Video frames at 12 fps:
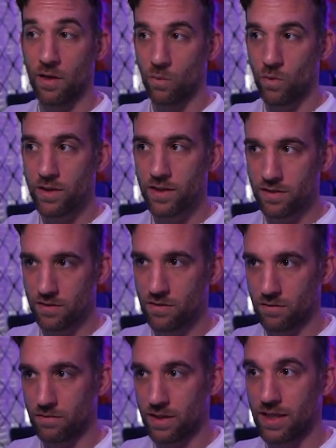And what this is
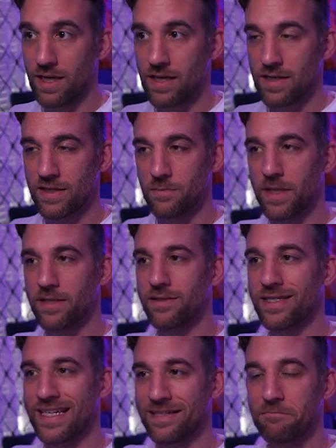doing is
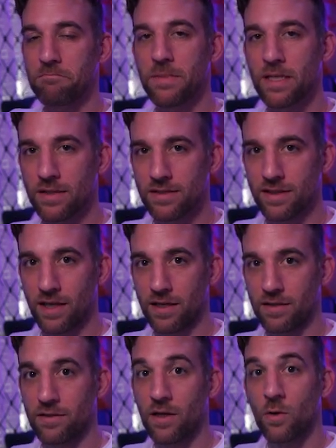basically in
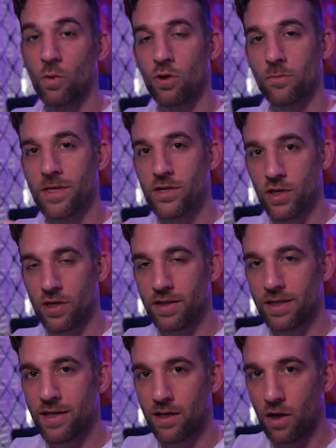milliseconds, we're going to be
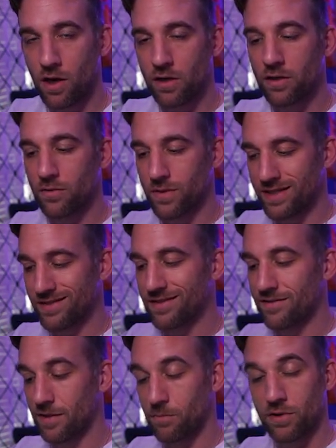chunking that audio into
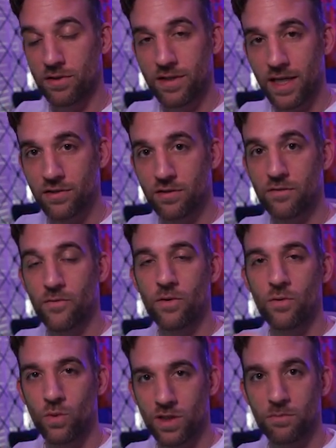separate sections for
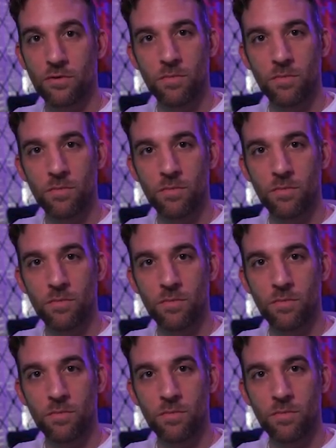the whisper